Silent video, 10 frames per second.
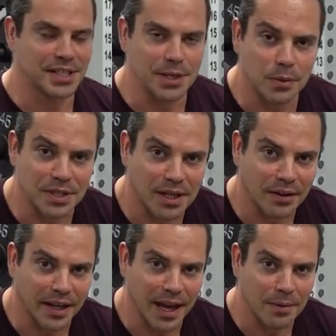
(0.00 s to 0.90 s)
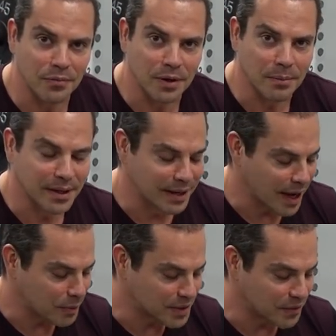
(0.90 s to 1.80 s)
see where it's all came from and
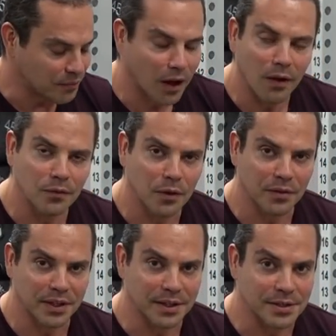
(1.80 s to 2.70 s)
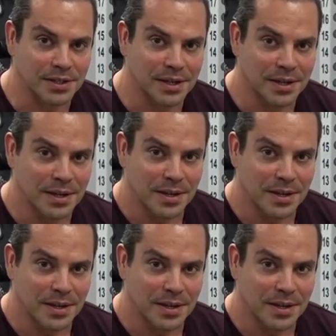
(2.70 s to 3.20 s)
how it's evolved over the years.